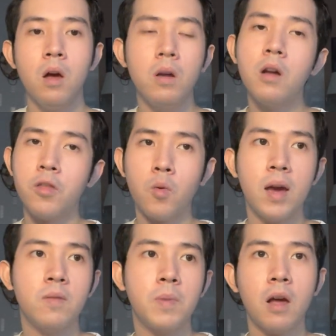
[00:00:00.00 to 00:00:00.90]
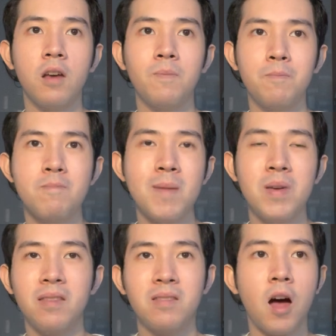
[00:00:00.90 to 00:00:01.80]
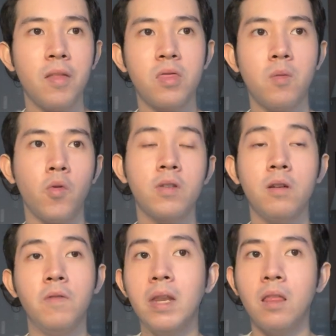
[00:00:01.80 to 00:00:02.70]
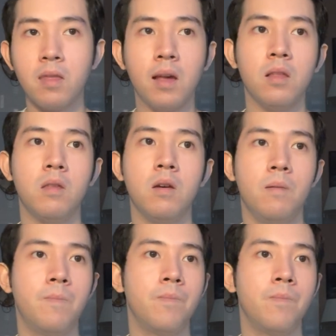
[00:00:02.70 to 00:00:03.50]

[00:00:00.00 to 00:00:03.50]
And another way is because maybe it's not the most convenient thing to